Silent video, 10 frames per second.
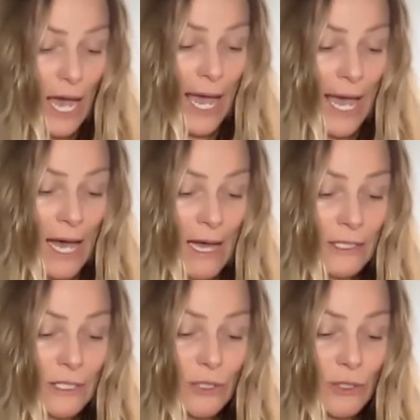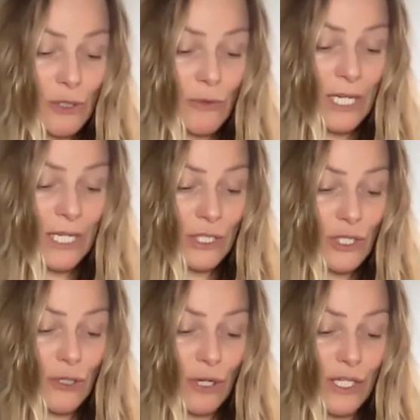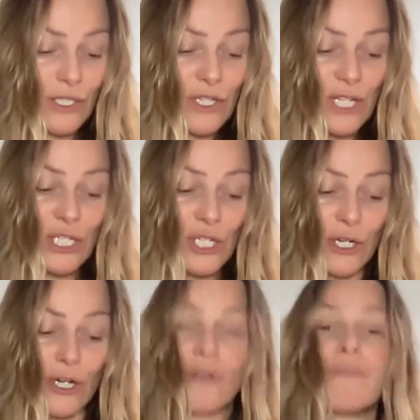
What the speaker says: and do it into your conditioner,